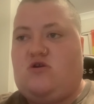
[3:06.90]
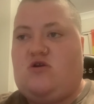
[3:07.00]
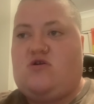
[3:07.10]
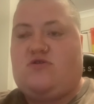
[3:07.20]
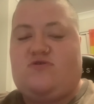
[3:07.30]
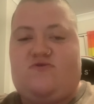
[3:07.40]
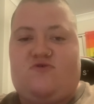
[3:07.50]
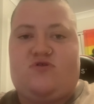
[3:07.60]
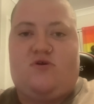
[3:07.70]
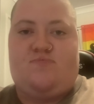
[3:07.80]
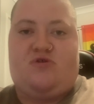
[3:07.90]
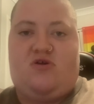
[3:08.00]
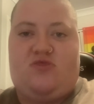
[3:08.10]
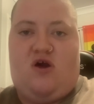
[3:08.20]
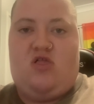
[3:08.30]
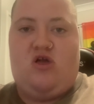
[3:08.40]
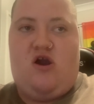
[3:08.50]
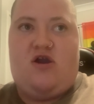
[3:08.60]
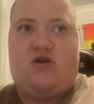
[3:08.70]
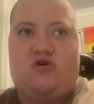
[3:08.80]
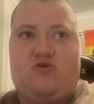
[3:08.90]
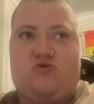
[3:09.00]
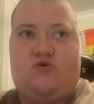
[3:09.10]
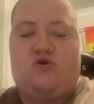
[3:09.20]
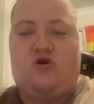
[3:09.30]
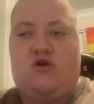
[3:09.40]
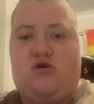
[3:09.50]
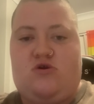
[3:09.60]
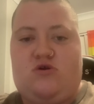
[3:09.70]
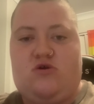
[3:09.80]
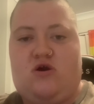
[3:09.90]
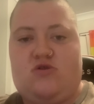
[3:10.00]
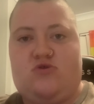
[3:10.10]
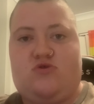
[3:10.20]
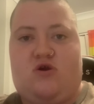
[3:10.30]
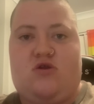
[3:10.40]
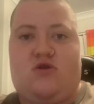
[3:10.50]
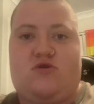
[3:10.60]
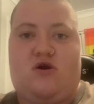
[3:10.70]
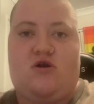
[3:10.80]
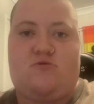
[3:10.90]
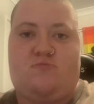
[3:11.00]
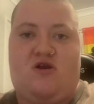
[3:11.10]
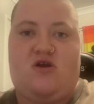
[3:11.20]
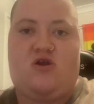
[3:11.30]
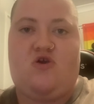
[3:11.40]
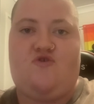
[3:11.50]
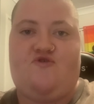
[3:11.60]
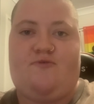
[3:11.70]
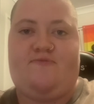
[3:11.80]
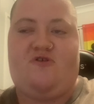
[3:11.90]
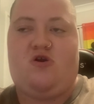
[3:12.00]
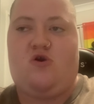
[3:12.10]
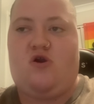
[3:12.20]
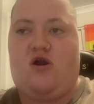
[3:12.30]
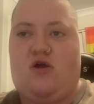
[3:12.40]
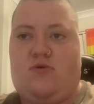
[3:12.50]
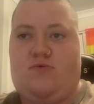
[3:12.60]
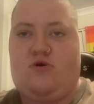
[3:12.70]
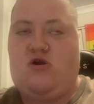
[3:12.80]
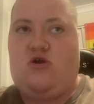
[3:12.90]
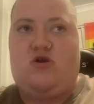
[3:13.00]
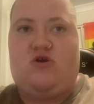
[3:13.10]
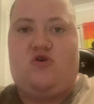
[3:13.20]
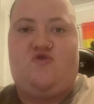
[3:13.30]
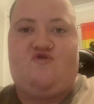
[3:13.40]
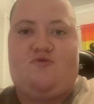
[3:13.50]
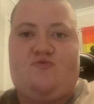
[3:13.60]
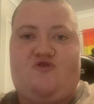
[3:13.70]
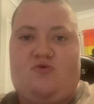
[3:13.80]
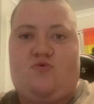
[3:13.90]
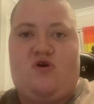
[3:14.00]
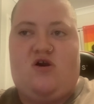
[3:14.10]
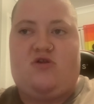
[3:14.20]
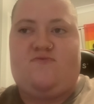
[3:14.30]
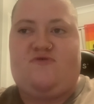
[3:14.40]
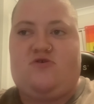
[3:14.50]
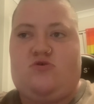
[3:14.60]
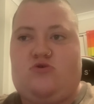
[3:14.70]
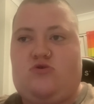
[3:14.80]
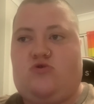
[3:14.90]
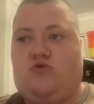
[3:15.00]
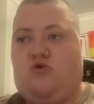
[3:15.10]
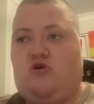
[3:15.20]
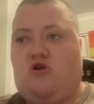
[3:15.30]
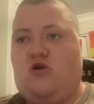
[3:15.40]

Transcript: it's just something that I like, so I decided that I'd make a YouTube video out of it, YouTube channel out of it. So